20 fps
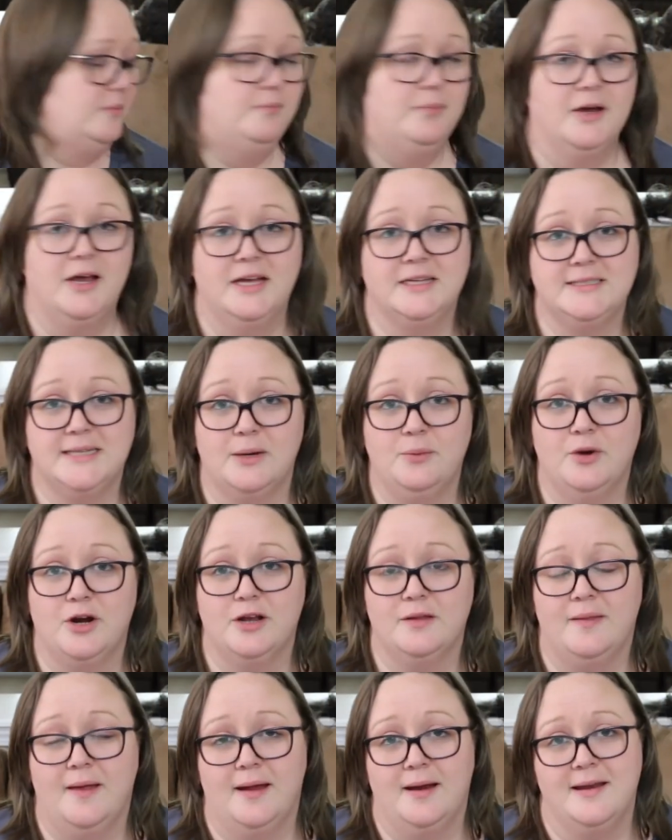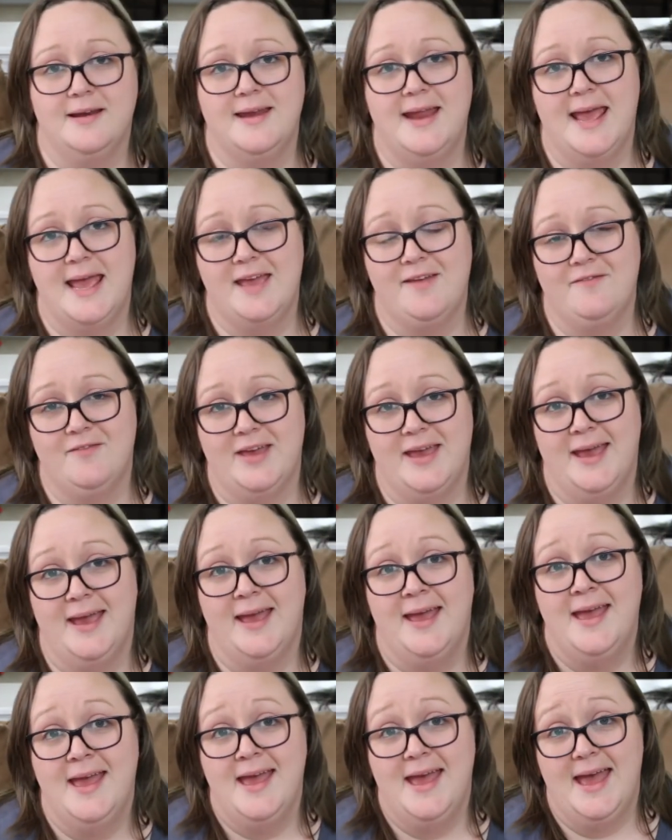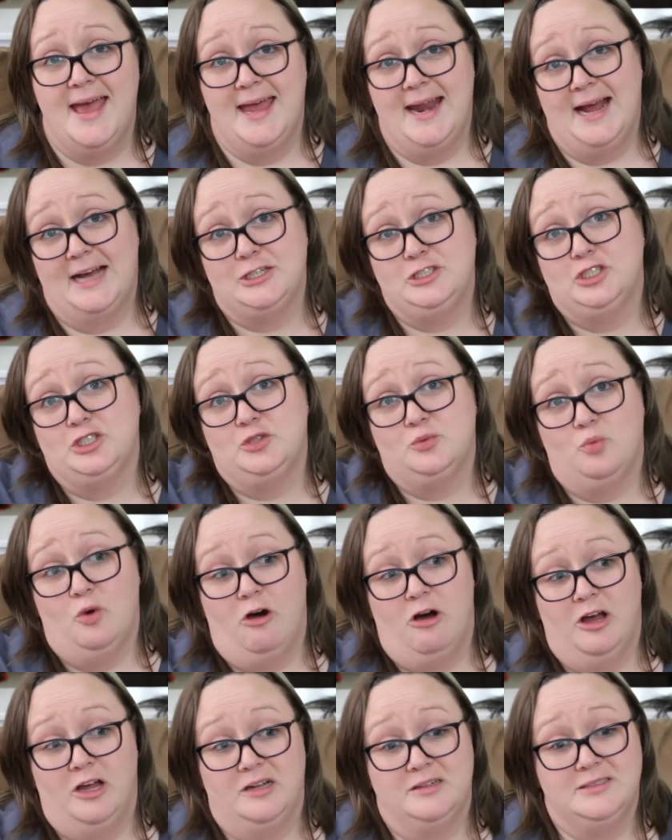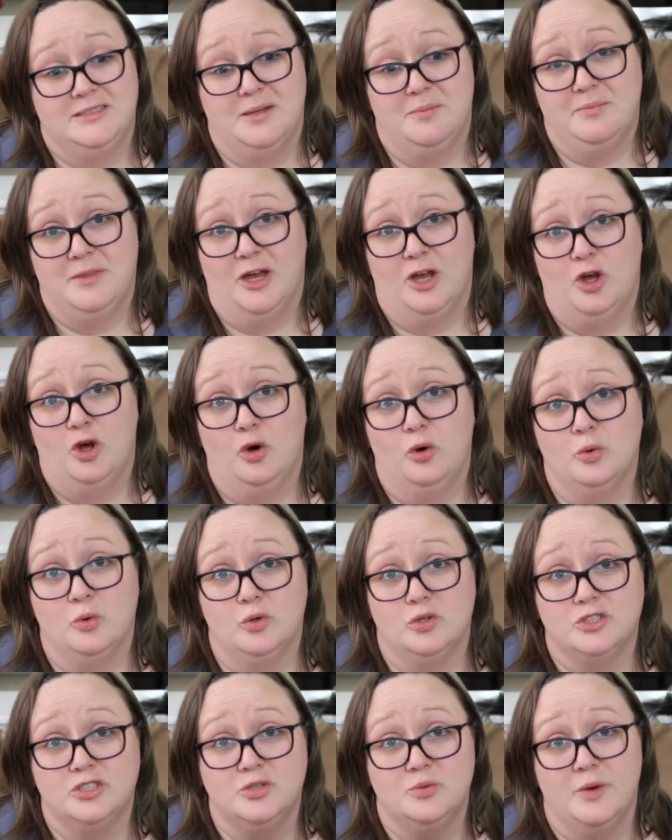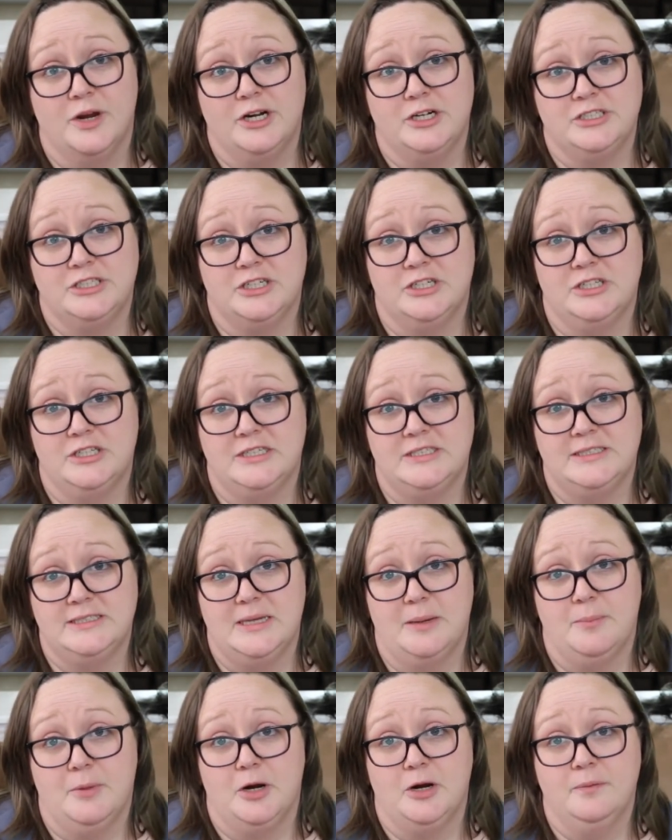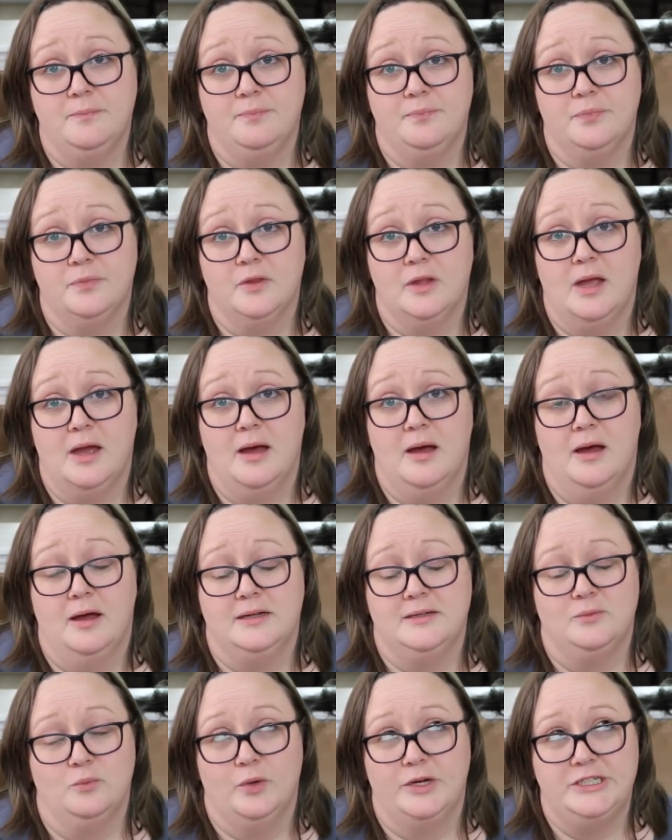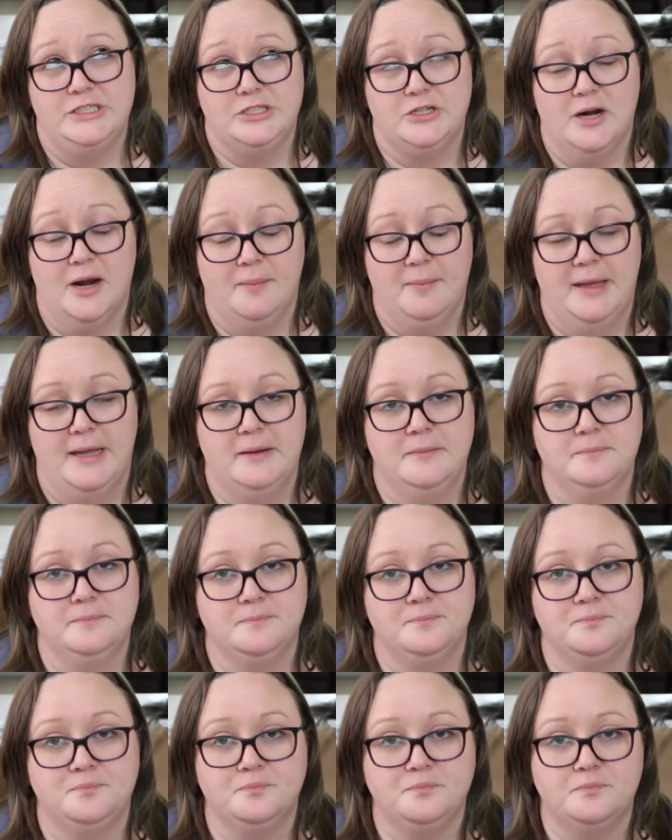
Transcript: because I wear a lot of navy and I just want something cool to wear during this summer, uh, winter I mean.